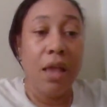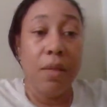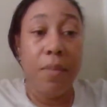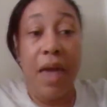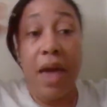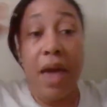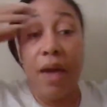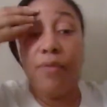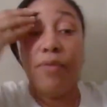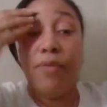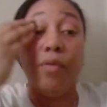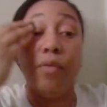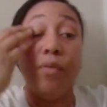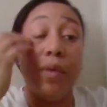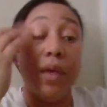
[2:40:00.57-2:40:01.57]
the
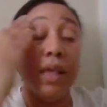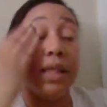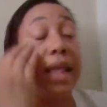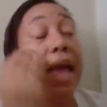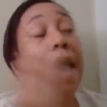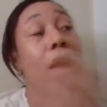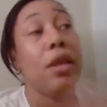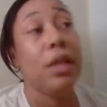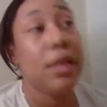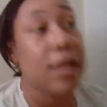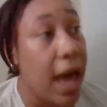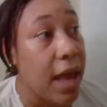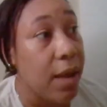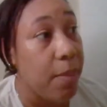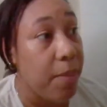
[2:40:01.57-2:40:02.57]
bathroom, because now it's
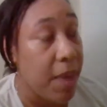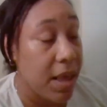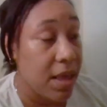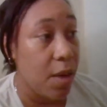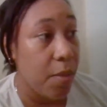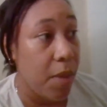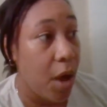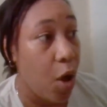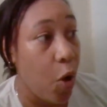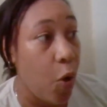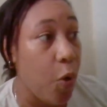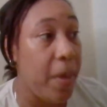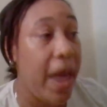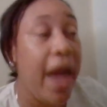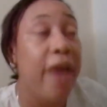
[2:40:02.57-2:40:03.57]
got to mess up my
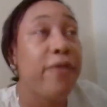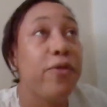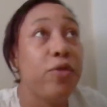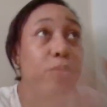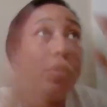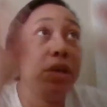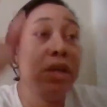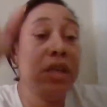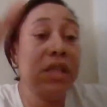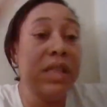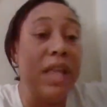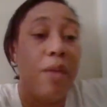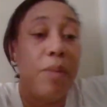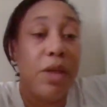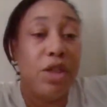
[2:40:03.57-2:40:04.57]
whole bathroom, because
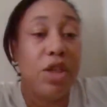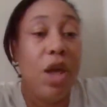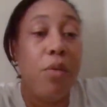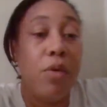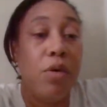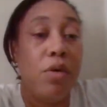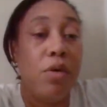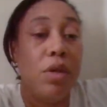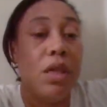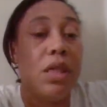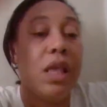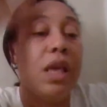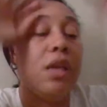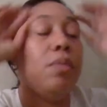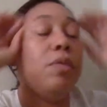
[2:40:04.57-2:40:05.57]
now my shower curtain is
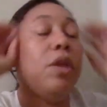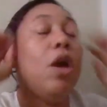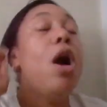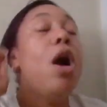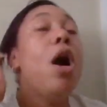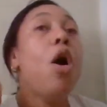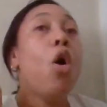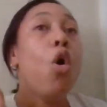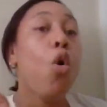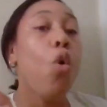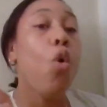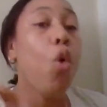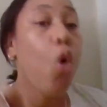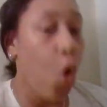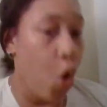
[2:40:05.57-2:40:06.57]
hanging up there.
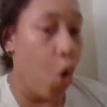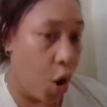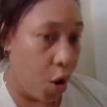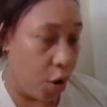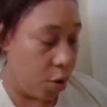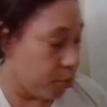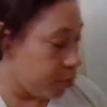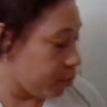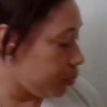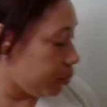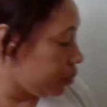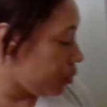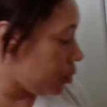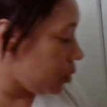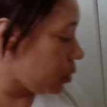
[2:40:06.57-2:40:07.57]
Or,
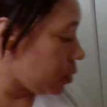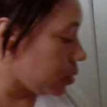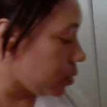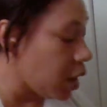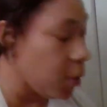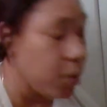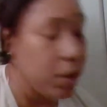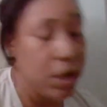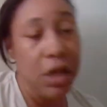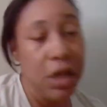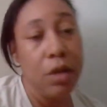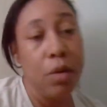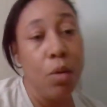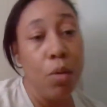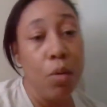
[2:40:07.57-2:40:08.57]
y'all want to hear
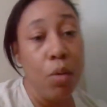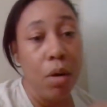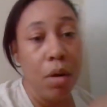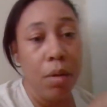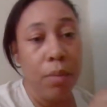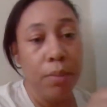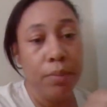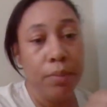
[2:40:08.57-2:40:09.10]
the or?